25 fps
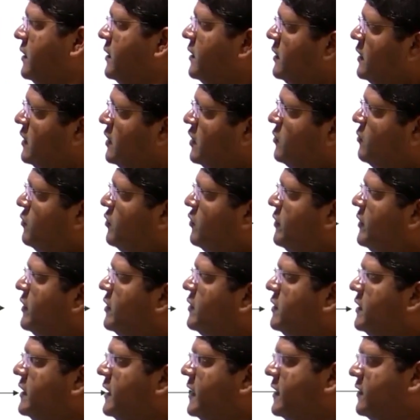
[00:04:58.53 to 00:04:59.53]
Now moving
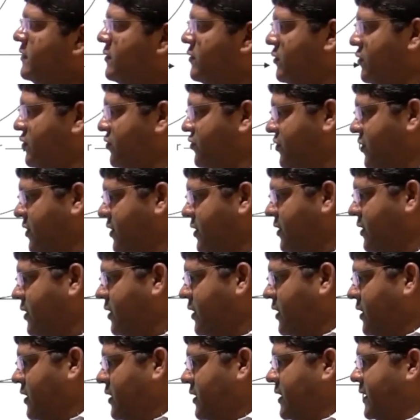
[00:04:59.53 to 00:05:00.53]
to the next
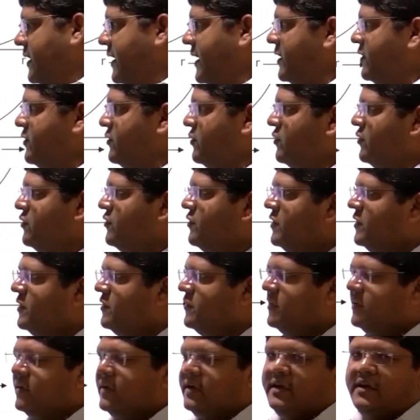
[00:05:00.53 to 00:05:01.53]
question. The next question
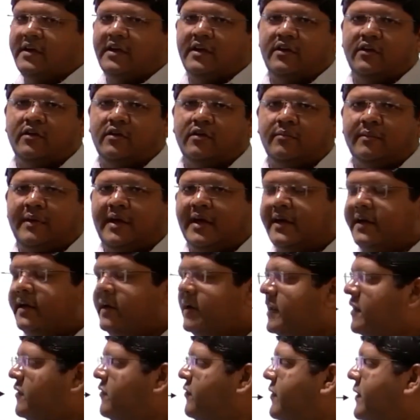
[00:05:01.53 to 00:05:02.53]
is related to your
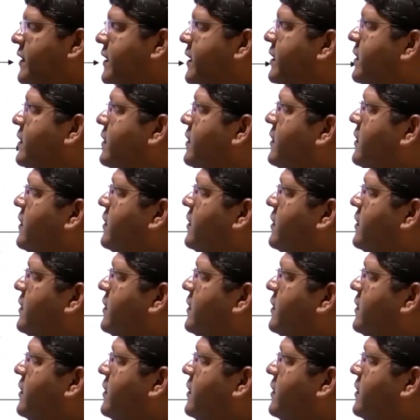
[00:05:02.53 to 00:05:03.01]
magnetic field.